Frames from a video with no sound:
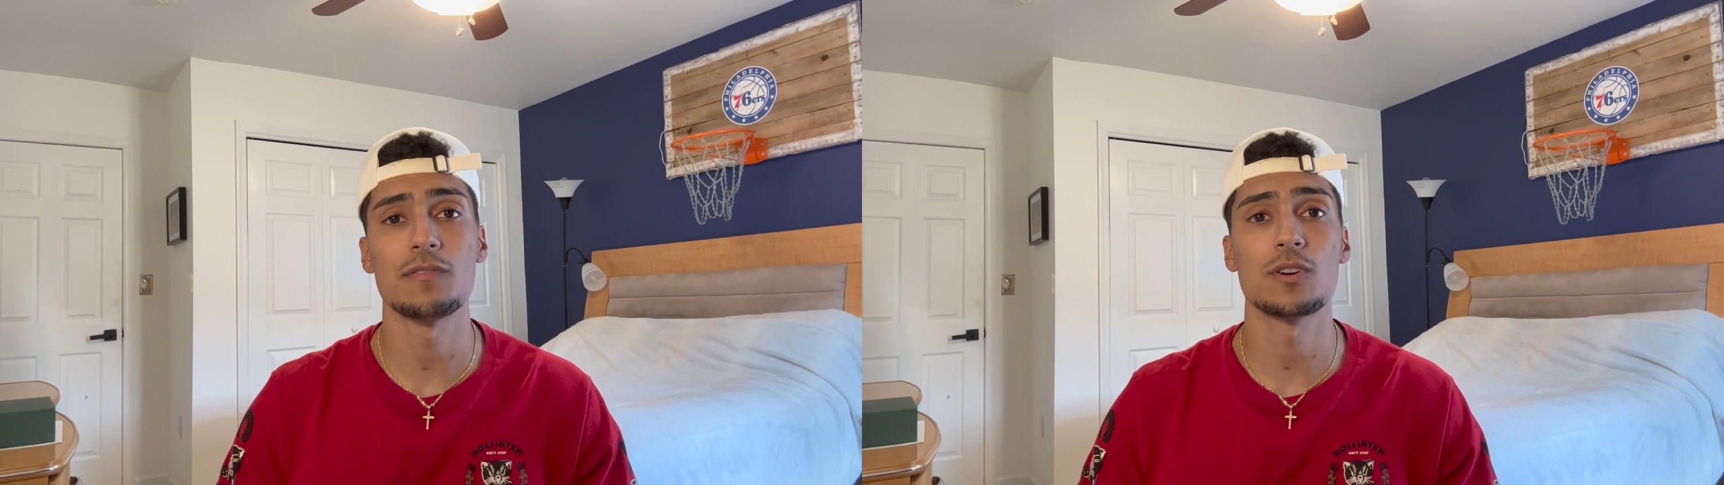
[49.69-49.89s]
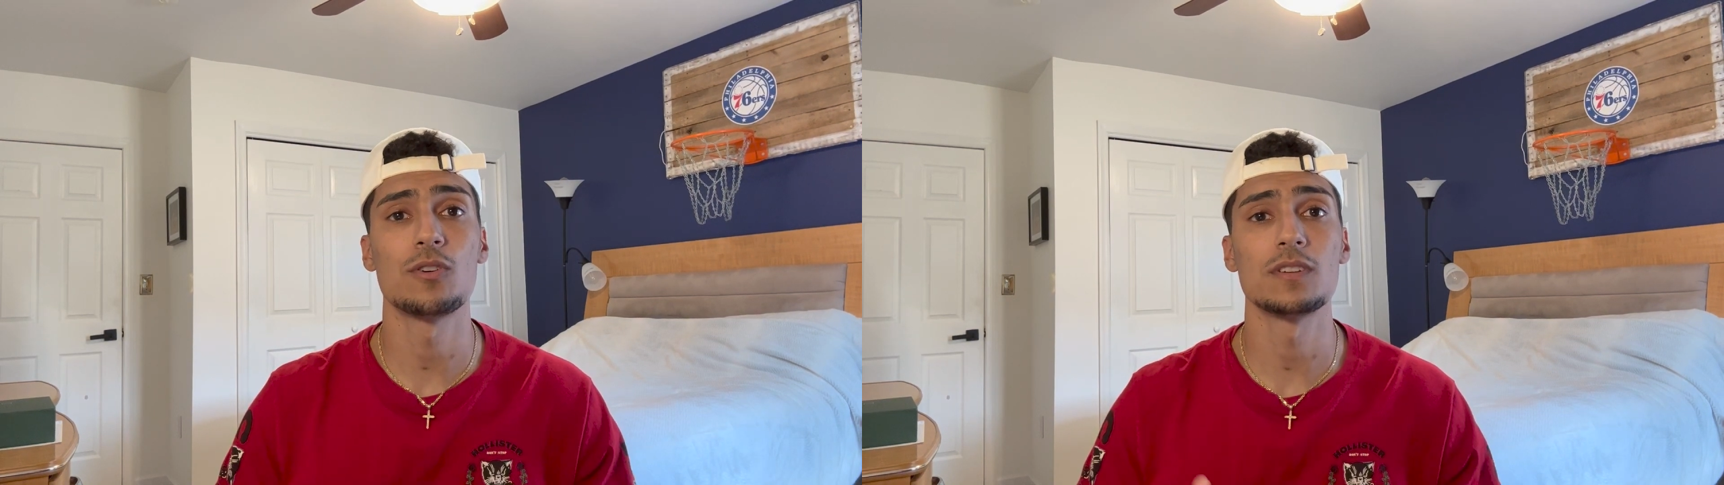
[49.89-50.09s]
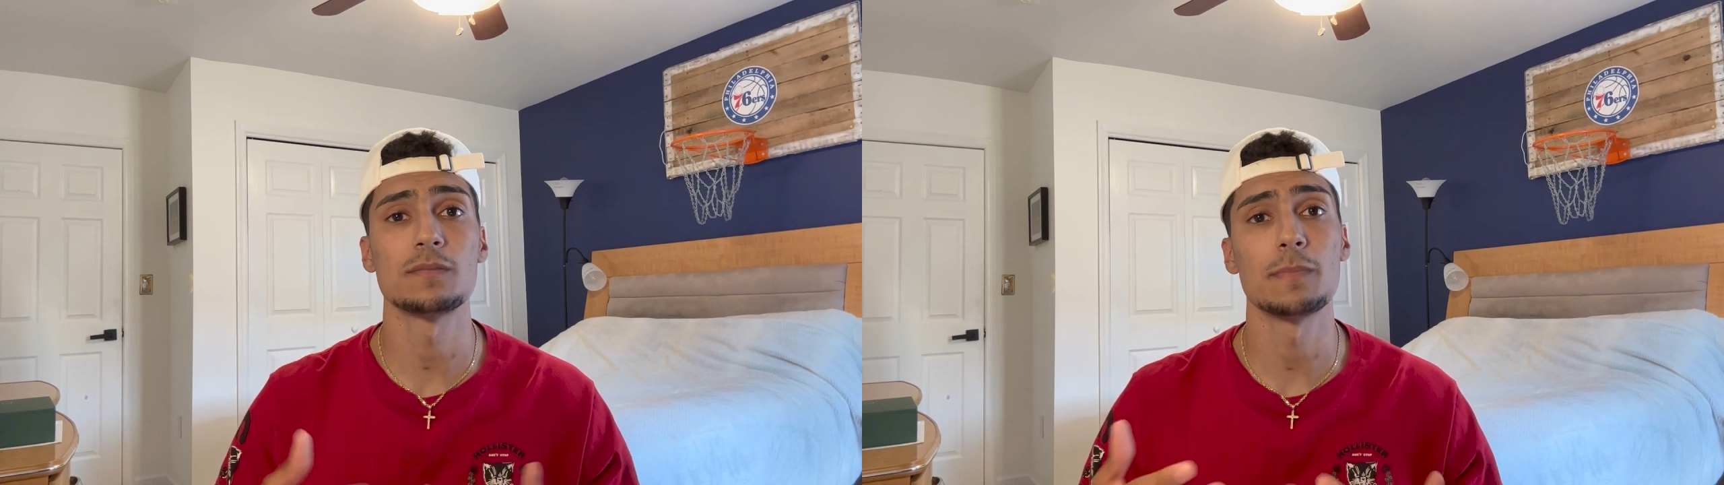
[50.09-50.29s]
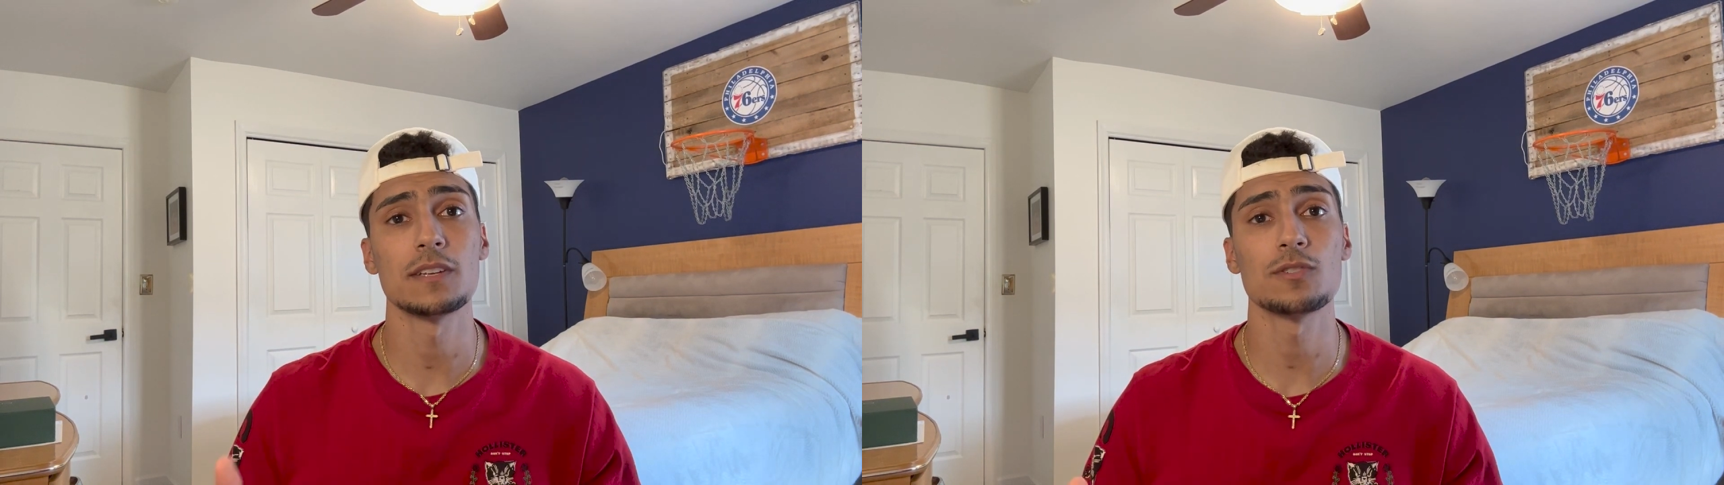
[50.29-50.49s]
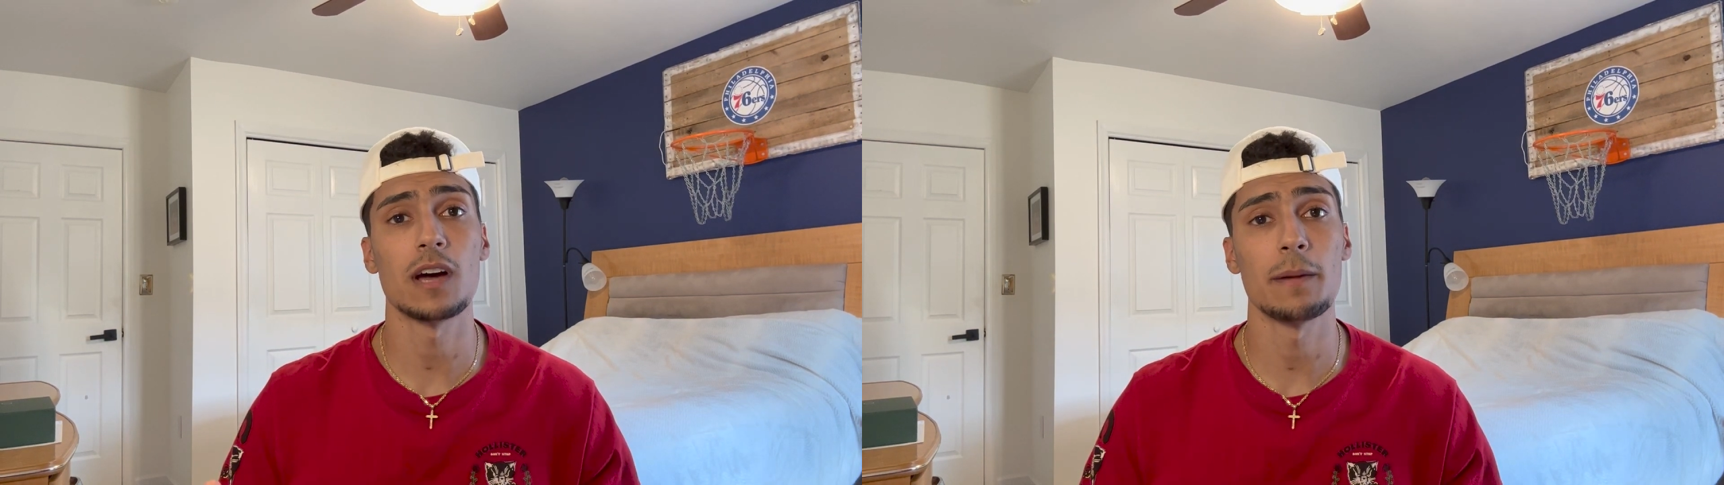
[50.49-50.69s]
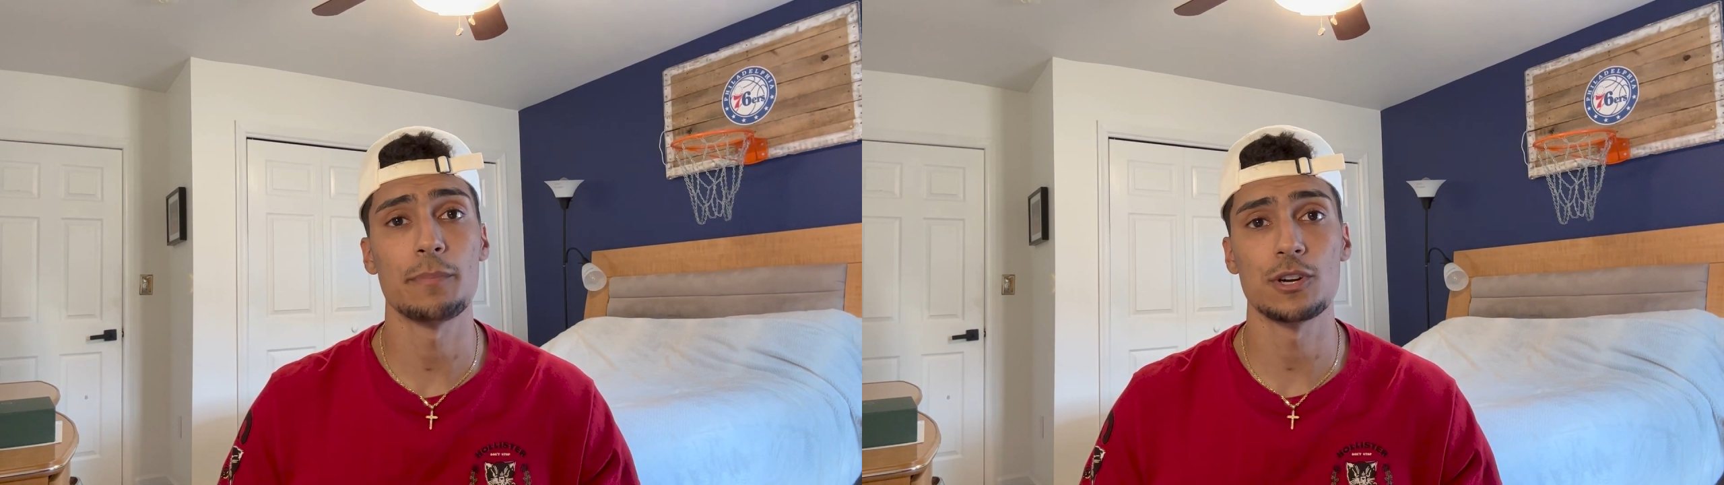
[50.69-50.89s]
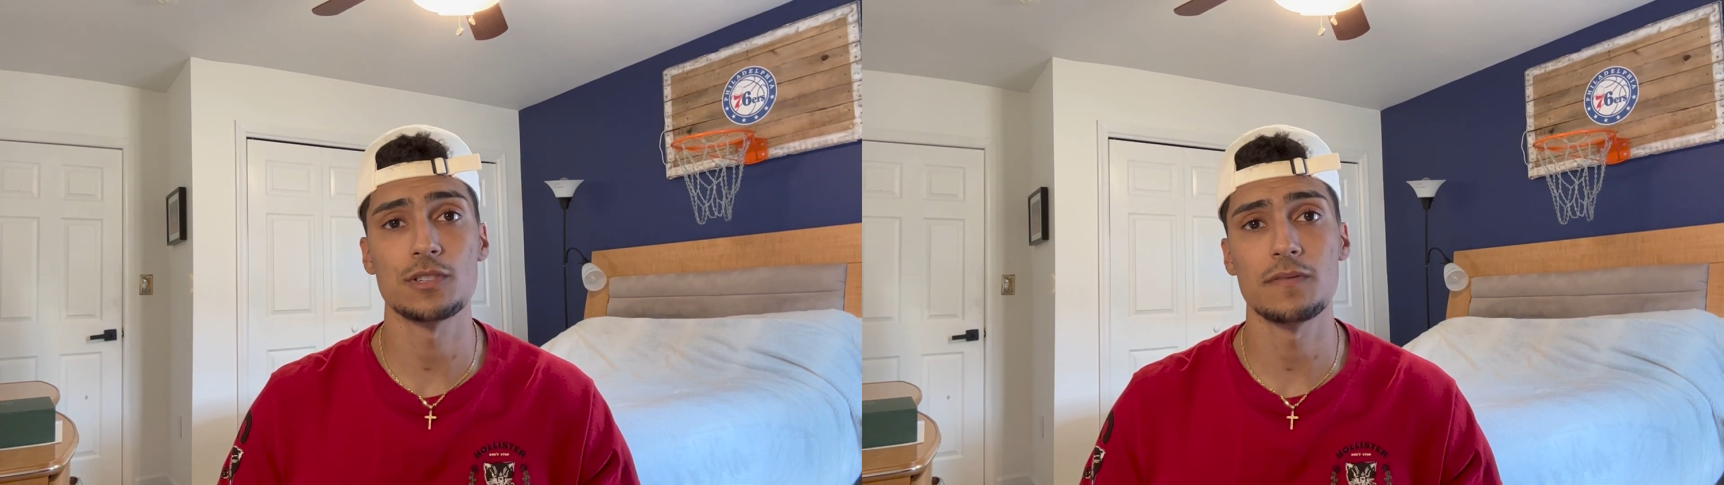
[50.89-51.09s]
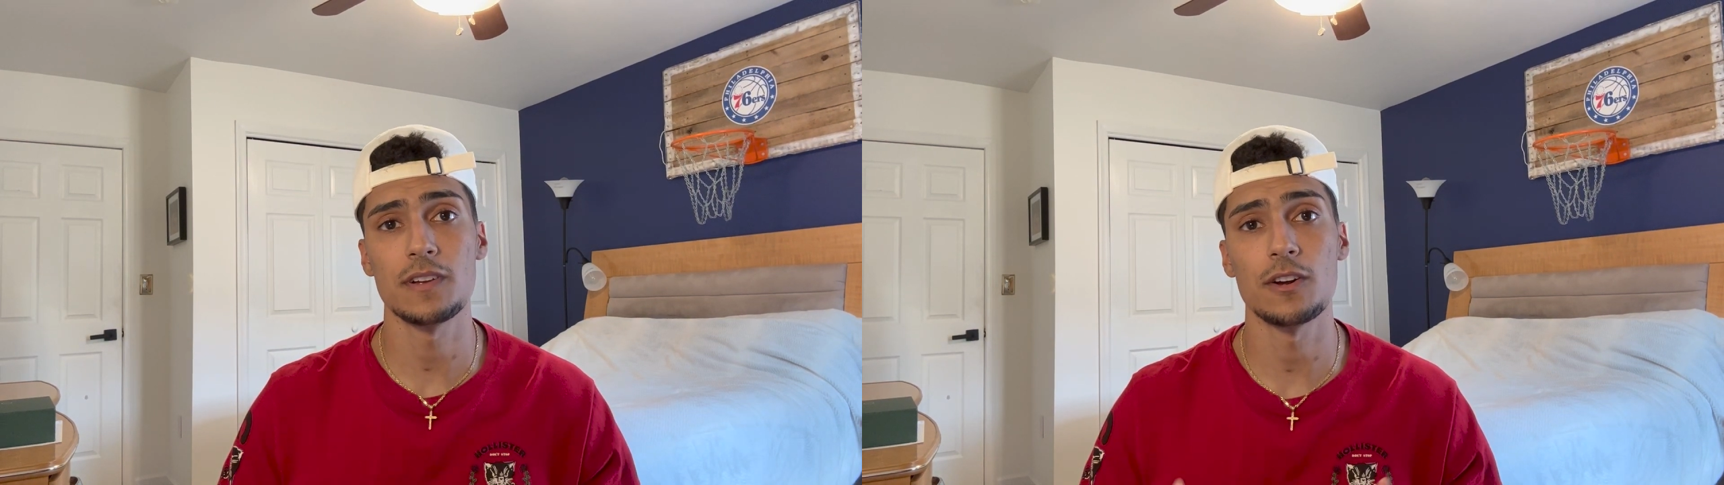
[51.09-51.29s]
if your goal is muscle
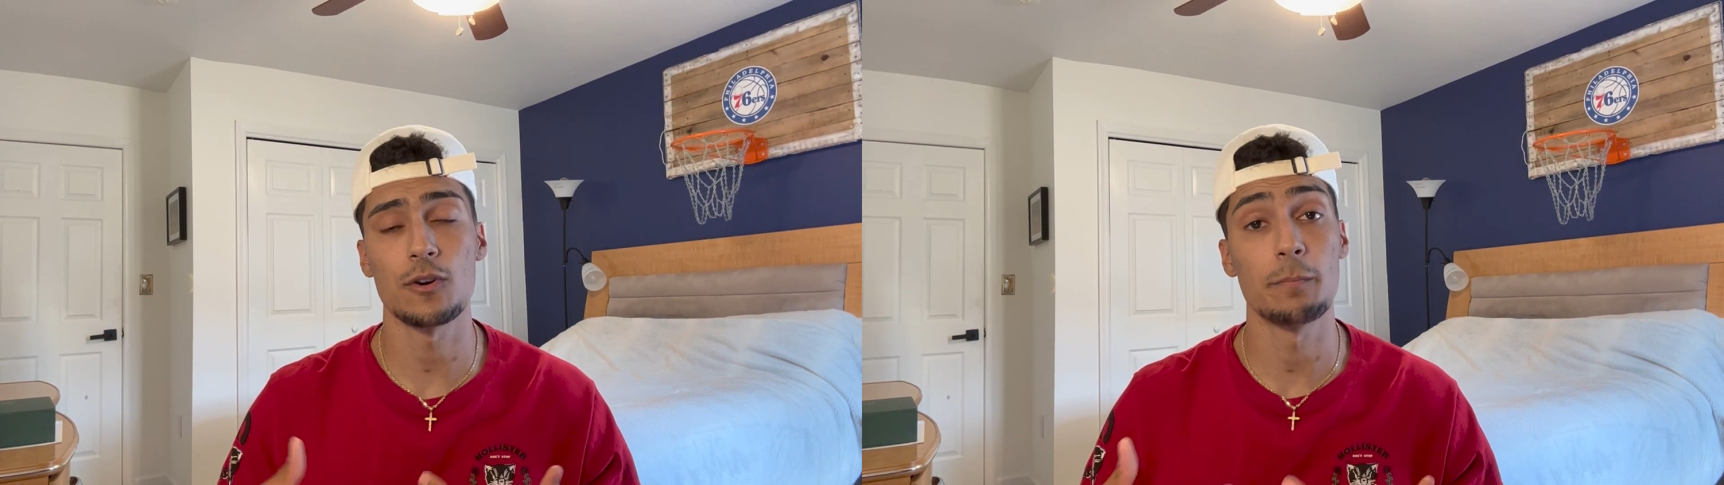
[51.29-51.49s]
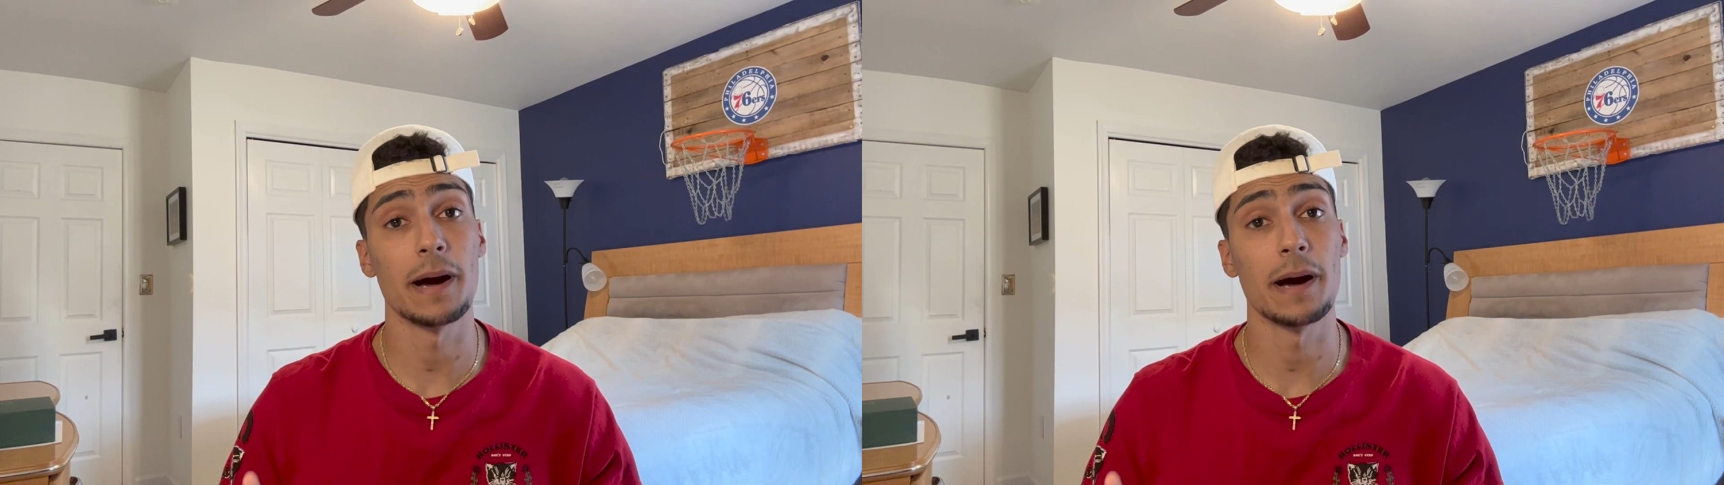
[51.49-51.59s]
hypertrophy or